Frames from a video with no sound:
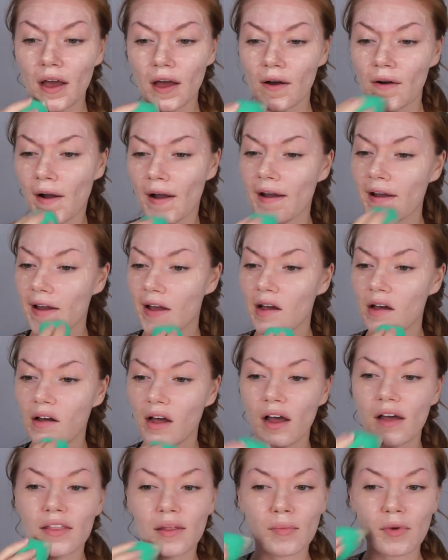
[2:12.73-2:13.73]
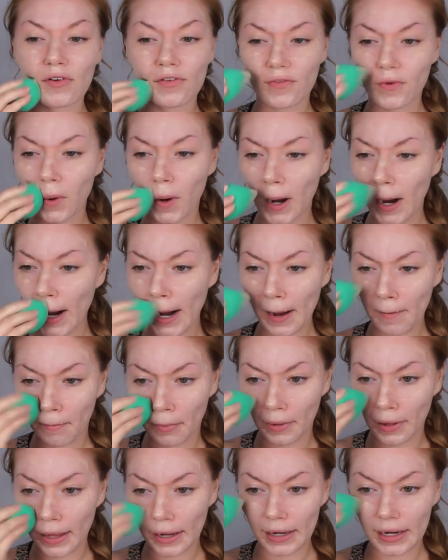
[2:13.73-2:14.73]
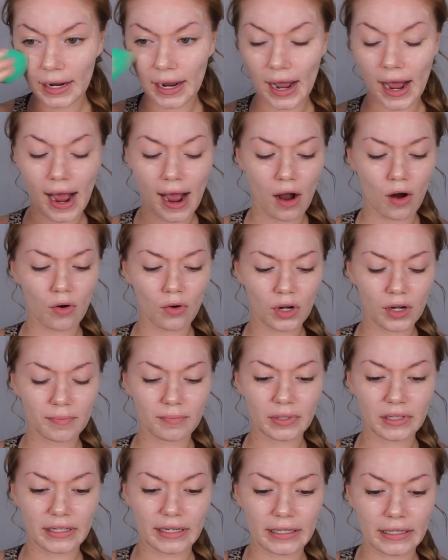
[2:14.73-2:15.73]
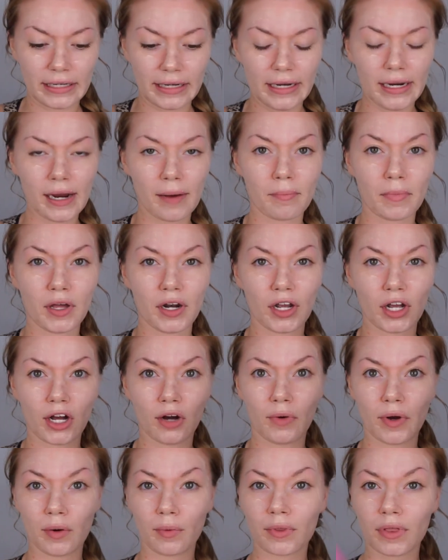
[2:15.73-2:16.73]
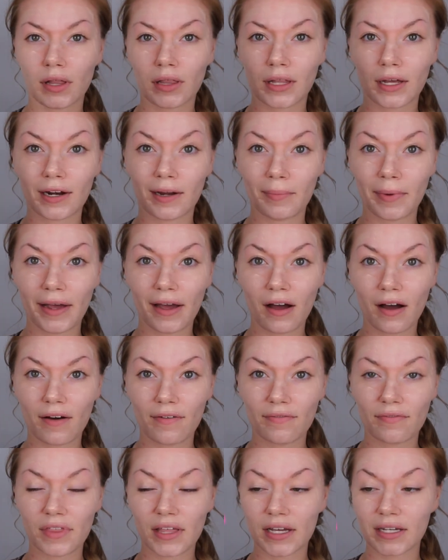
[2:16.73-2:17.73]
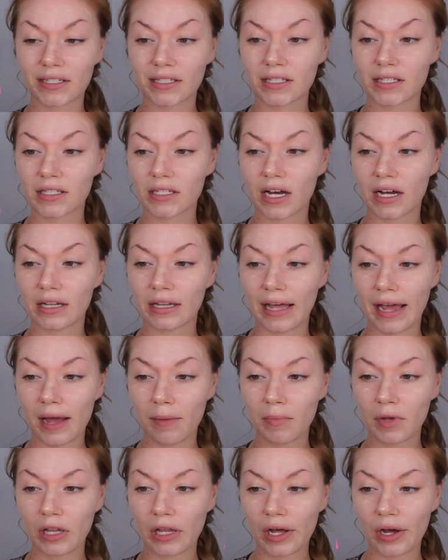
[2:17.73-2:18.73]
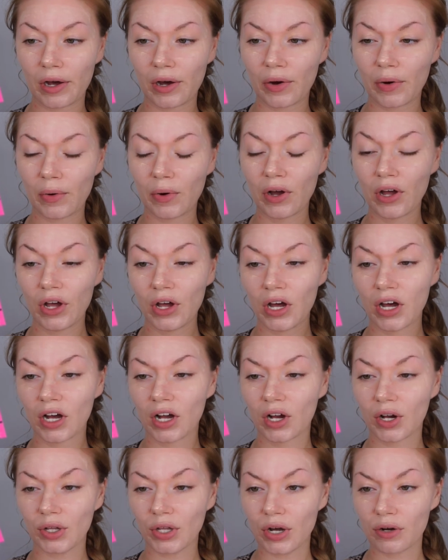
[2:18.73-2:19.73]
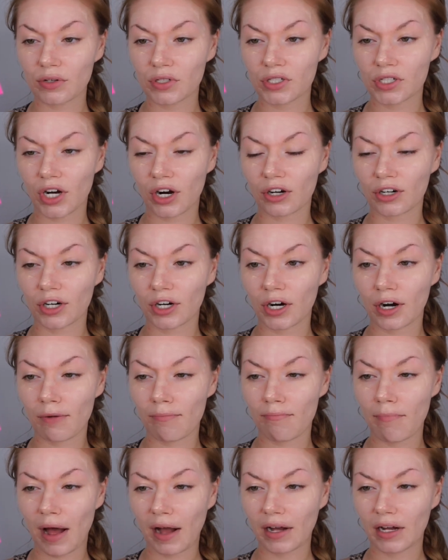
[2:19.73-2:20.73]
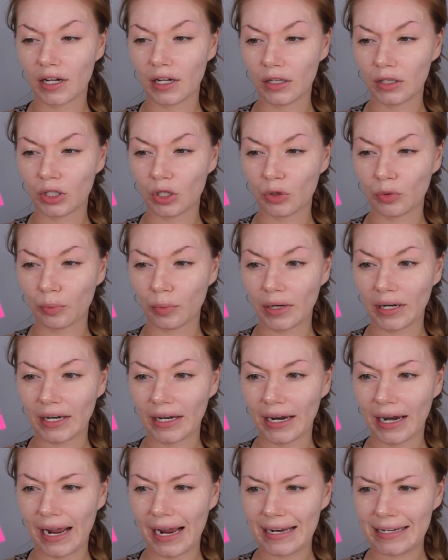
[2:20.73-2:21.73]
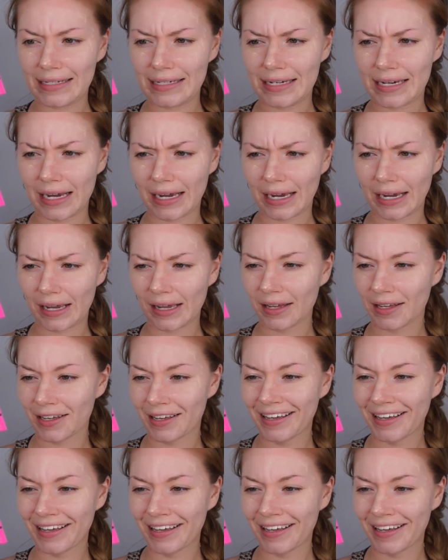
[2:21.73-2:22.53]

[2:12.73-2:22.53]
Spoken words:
Okay, and then before I blend it out completely, I'm gonna go in with a little bit of this Glam Glow Glow Starter Mega Illuminating